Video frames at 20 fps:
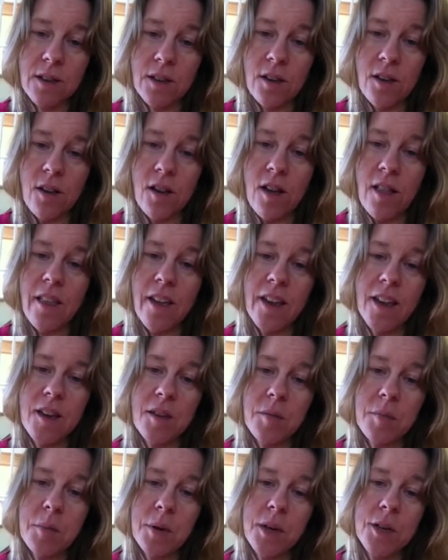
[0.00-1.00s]
all I
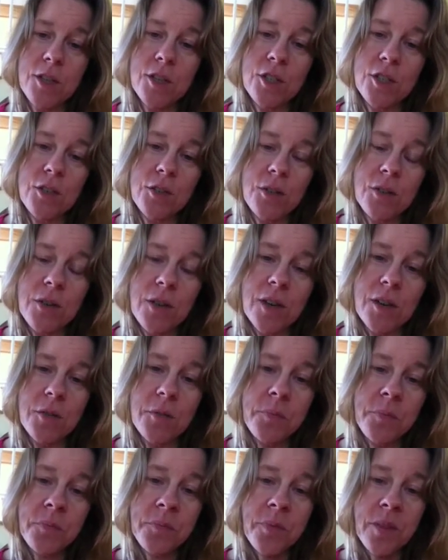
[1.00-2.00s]
could picture were
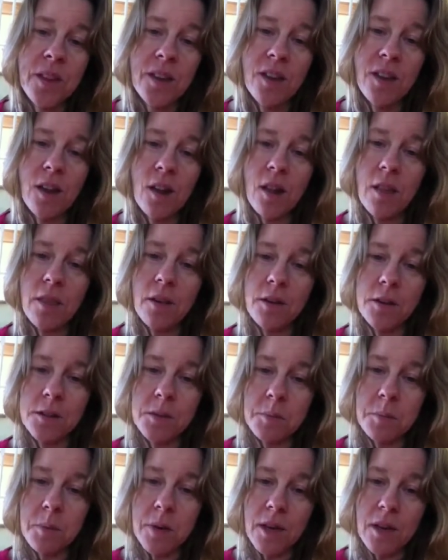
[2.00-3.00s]

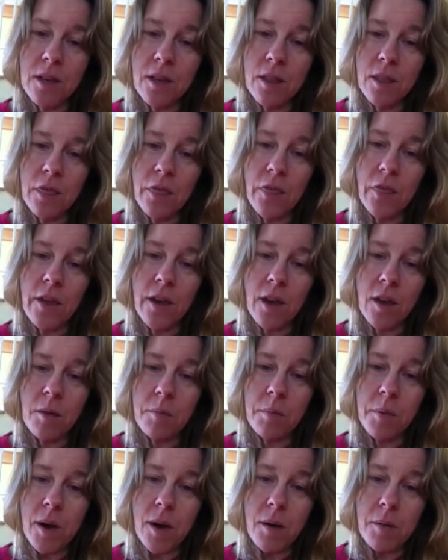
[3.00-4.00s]
those big
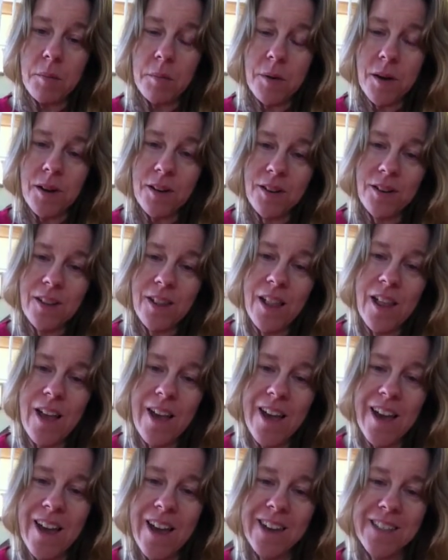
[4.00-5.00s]
thick pop bottle
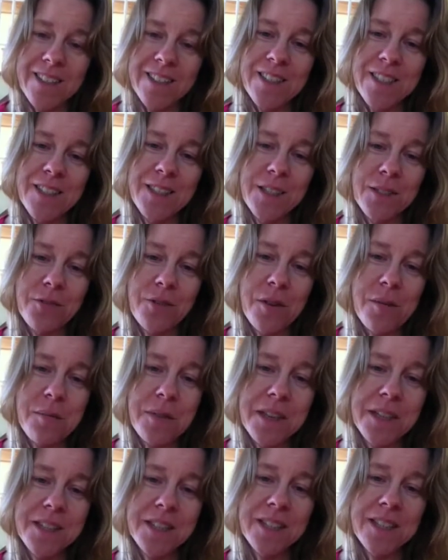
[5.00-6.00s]
glasses from
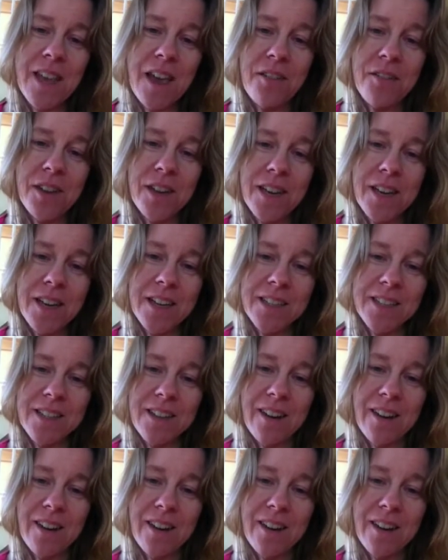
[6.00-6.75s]
the 70s,